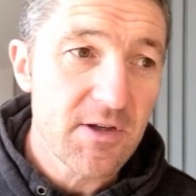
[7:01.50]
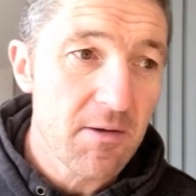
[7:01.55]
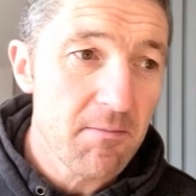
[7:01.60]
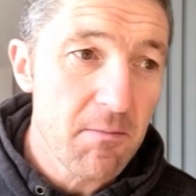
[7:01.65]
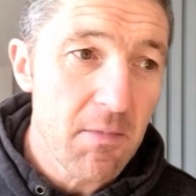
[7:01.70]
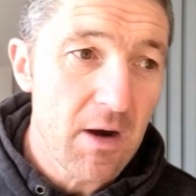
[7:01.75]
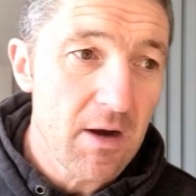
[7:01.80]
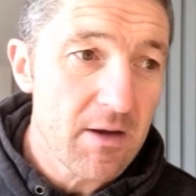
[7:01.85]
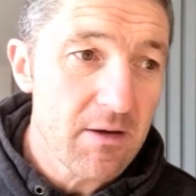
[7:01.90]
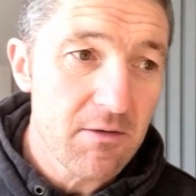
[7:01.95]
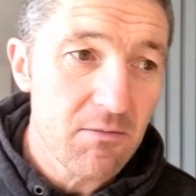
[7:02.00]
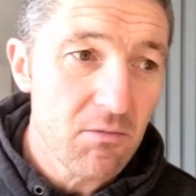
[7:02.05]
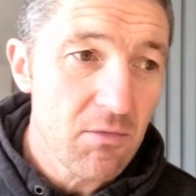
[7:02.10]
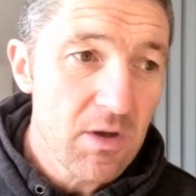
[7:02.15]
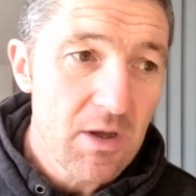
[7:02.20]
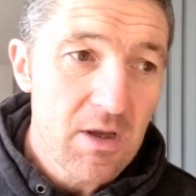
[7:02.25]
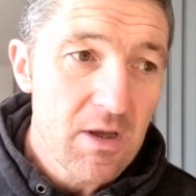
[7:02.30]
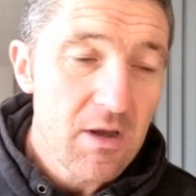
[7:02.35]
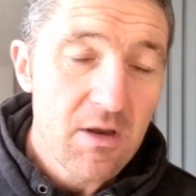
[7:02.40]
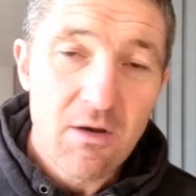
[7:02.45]
Some might
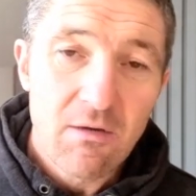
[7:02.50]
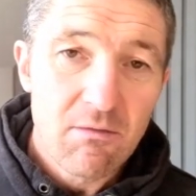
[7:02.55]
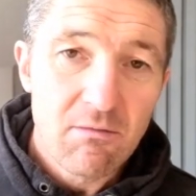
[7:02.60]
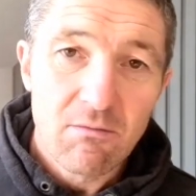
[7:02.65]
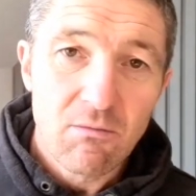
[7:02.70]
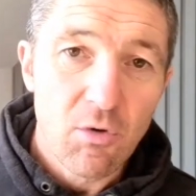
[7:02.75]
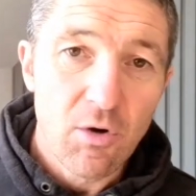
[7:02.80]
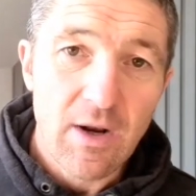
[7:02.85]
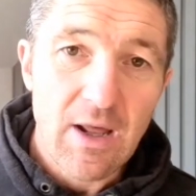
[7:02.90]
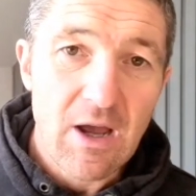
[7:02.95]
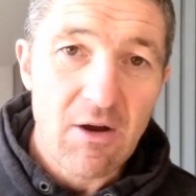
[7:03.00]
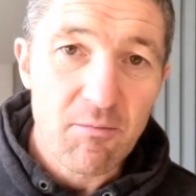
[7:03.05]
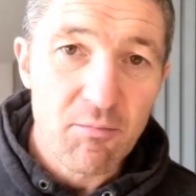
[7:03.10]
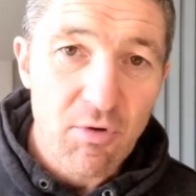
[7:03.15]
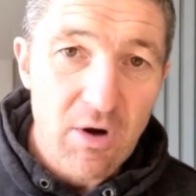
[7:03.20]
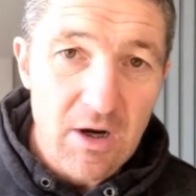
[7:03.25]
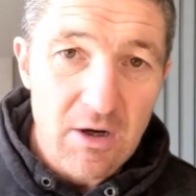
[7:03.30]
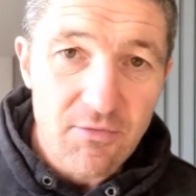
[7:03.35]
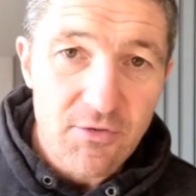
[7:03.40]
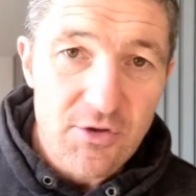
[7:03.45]
want to have
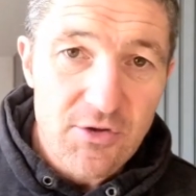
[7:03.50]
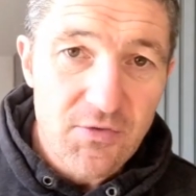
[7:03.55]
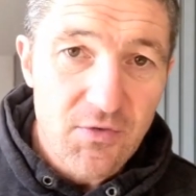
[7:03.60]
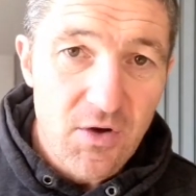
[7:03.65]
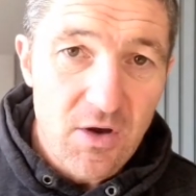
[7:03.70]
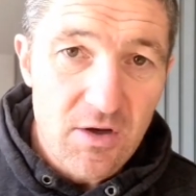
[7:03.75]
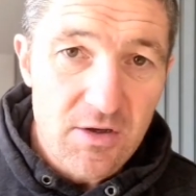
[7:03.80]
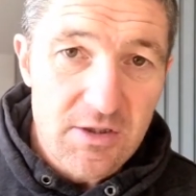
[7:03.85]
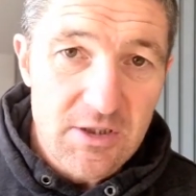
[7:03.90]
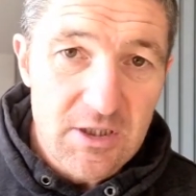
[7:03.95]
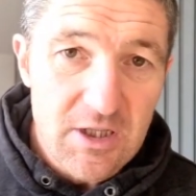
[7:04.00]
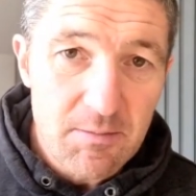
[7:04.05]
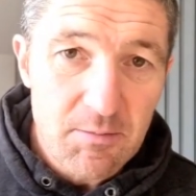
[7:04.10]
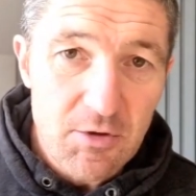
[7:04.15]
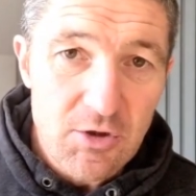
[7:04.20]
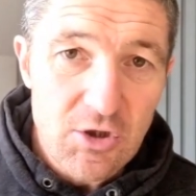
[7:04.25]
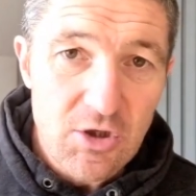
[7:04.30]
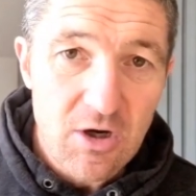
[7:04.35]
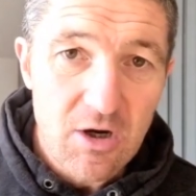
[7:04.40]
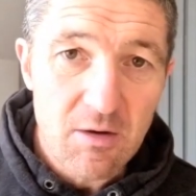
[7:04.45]
breakfast first in their
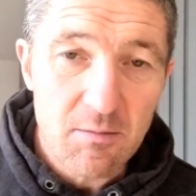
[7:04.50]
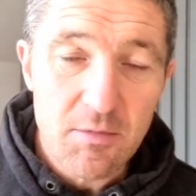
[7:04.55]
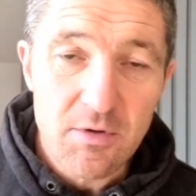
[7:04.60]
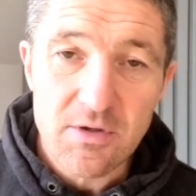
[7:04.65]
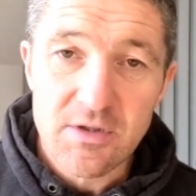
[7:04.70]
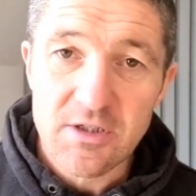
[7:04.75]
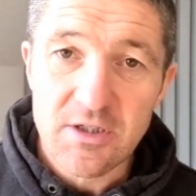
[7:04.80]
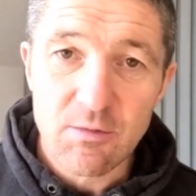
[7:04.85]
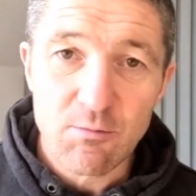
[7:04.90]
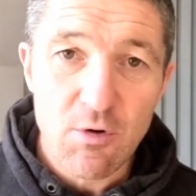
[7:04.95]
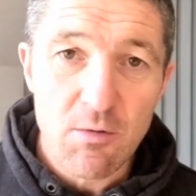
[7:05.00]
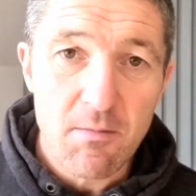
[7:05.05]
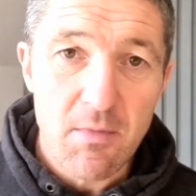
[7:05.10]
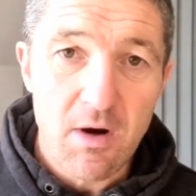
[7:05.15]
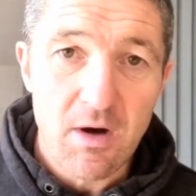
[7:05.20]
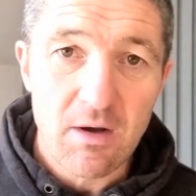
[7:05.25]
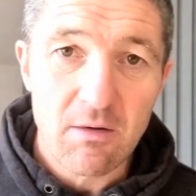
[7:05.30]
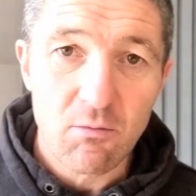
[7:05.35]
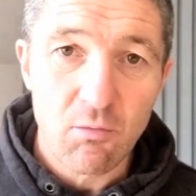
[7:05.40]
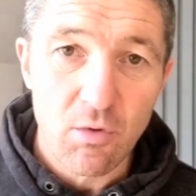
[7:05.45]
pajamas. Someone
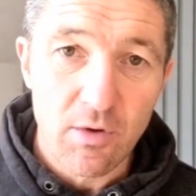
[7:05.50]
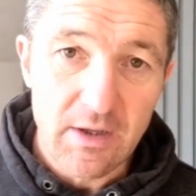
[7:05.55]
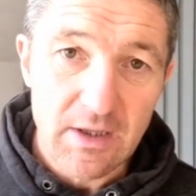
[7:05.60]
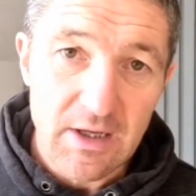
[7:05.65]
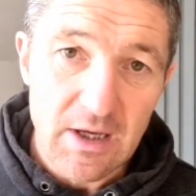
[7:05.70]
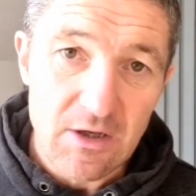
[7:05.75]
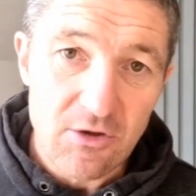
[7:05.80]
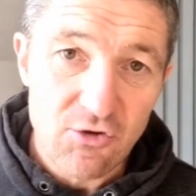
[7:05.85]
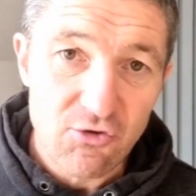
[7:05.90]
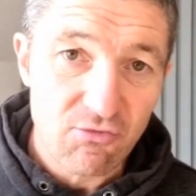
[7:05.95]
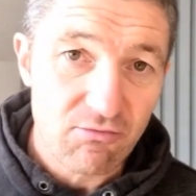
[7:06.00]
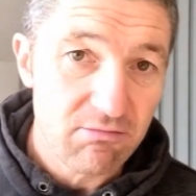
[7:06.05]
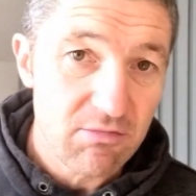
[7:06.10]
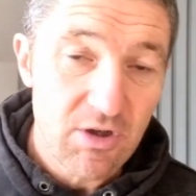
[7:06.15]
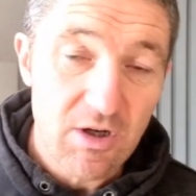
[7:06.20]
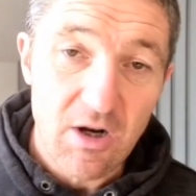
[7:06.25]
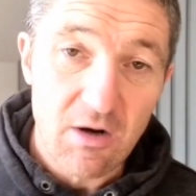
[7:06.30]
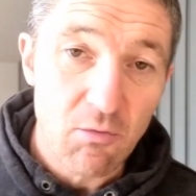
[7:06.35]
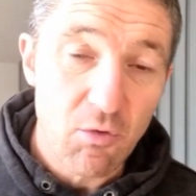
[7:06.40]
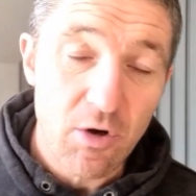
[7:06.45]
might want to get,
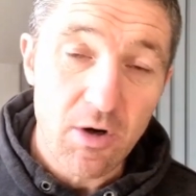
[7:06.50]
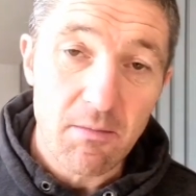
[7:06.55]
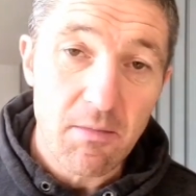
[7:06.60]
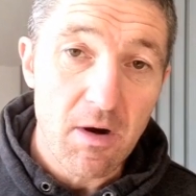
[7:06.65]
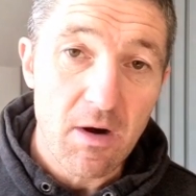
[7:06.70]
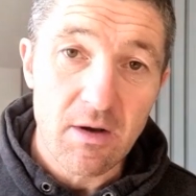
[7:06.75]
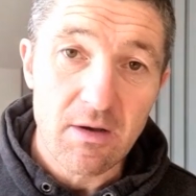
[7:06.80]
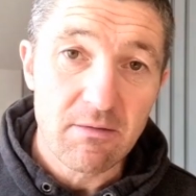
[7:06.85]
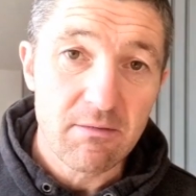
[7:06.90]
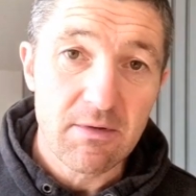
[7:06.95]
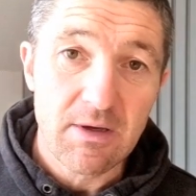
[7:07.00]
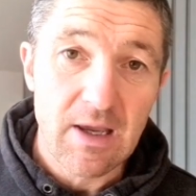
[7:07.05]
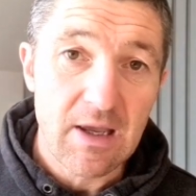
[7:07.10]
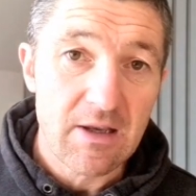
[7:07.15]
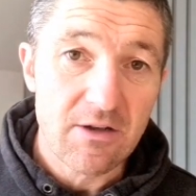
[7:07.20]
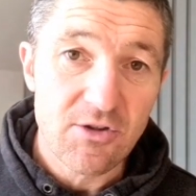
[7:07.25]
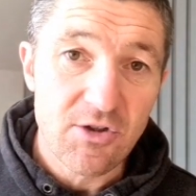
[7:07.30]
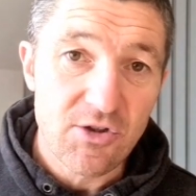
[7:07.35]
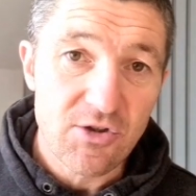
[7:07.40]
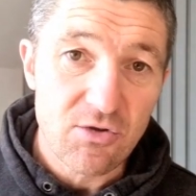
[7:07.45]
you know, one might get
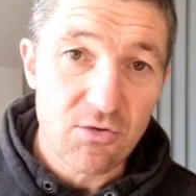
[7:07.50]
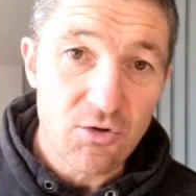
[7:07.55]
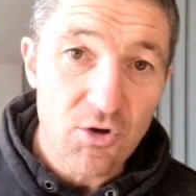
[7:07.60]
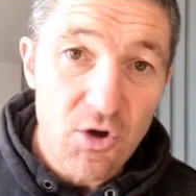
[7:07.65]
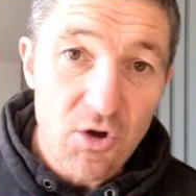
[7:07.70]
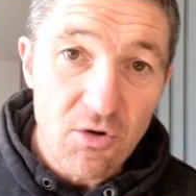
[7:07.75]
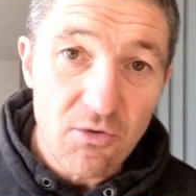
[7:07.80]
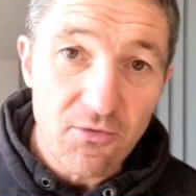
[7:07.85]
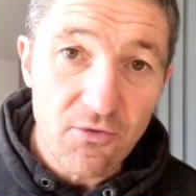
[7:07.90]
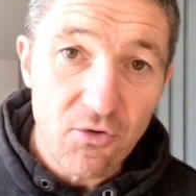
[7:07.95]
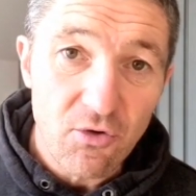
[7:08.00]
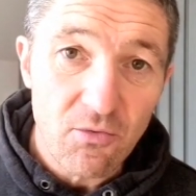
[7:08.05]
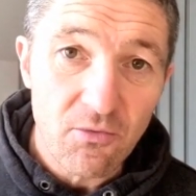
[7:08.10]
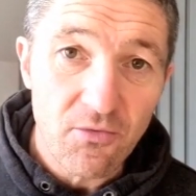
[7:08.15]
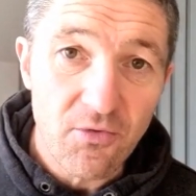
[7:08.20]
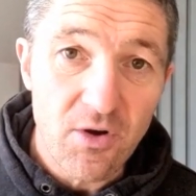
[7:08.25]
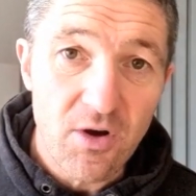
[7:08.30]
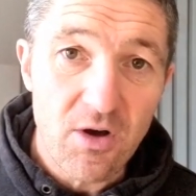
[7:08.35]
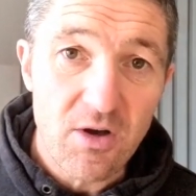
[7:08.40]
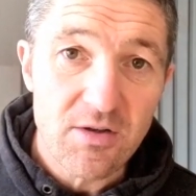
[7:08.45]
into school uniform
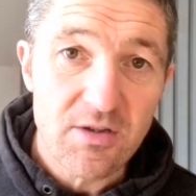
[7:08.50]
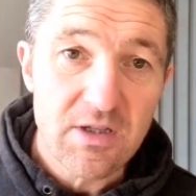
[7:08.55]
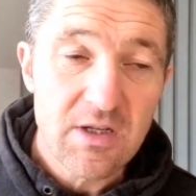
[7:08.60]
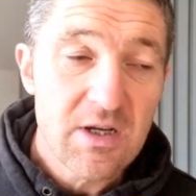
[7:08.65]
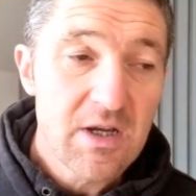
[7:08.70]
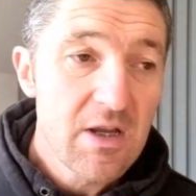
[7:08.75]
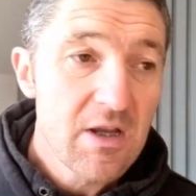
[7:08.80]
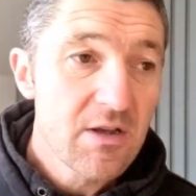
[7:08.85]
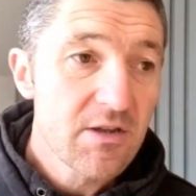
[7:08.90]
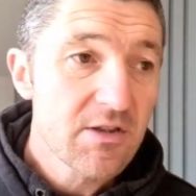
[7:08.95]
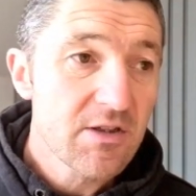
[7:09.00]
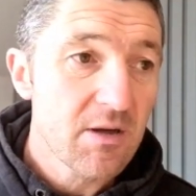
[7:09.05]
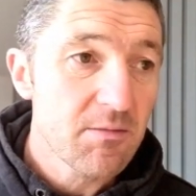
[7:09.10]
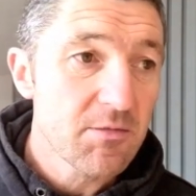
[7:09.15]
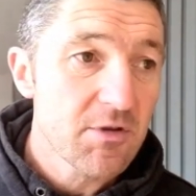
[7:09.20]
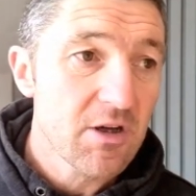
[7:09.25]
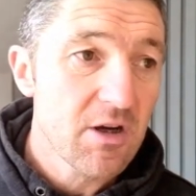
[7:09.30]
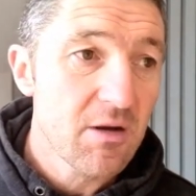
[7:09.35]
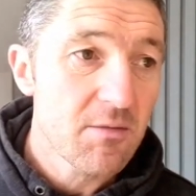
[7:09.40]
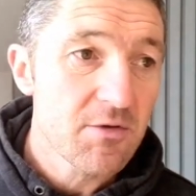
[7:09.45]
first.
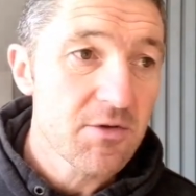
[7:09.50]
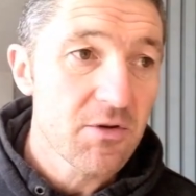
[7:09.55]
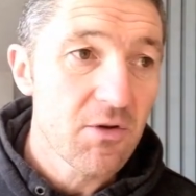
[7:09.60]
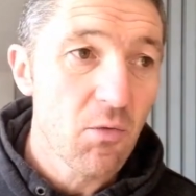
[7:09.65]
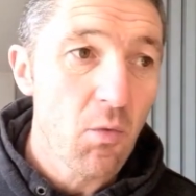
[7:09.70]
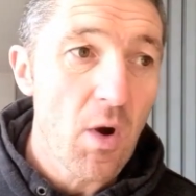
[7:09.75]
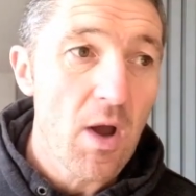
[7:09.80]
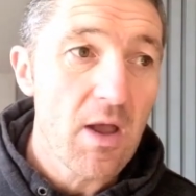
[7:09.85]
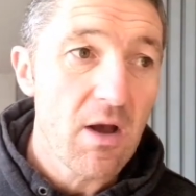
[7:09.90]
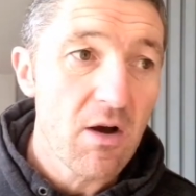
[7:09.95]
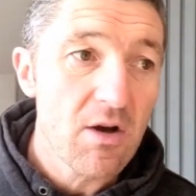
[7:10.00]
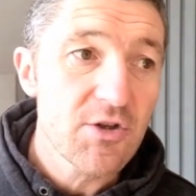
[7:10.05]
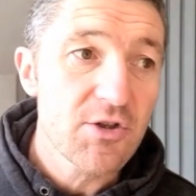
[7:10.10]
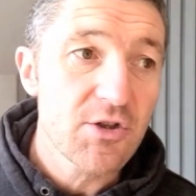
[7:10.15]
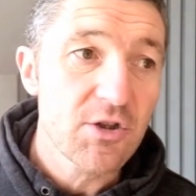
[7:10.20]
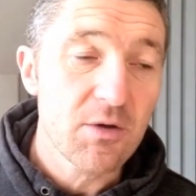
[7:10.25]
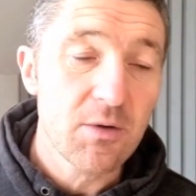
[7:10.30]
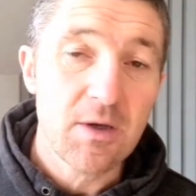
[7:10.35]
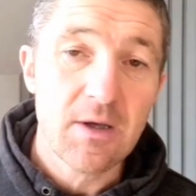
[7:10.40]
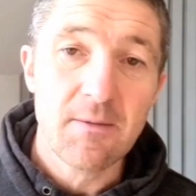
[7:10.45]
Sometimes the way I
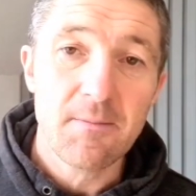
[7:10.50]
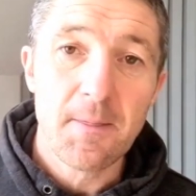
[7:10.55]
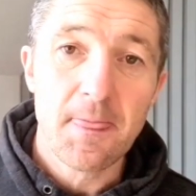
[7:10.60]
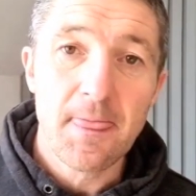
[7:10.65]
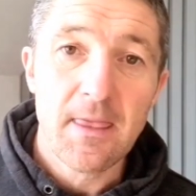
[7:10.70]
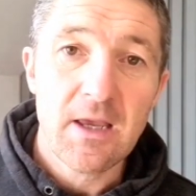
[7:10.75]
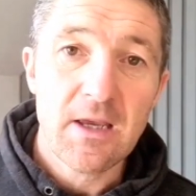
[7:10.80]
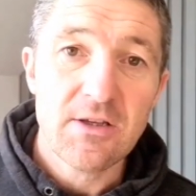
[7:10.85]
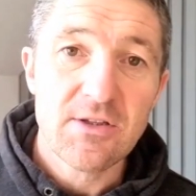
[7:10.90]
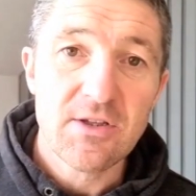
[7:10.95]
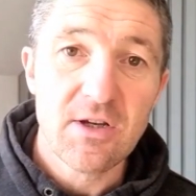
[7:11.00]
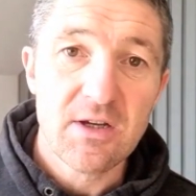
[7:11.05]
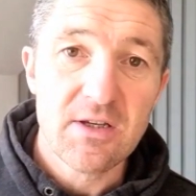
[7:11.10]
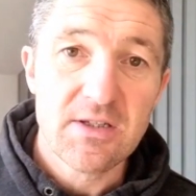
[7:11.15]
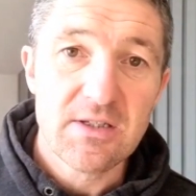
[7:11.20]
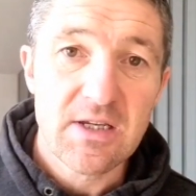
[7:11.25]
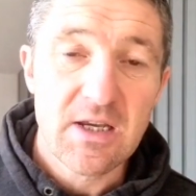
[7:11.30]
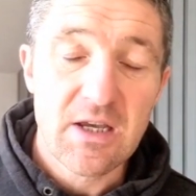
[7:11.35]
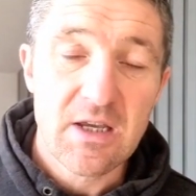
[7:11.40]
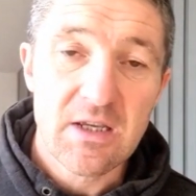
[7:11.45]
do it is that I
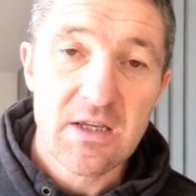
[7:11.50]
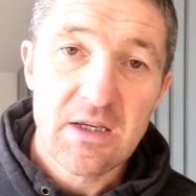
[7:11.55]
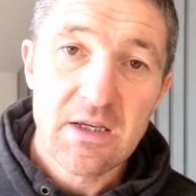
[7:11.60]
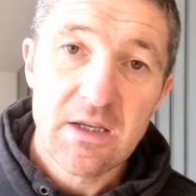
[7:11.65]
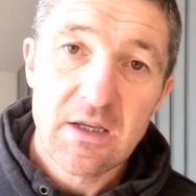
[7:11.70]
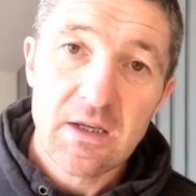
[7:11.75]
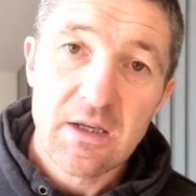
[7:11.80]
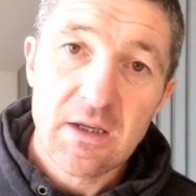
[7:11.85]
say,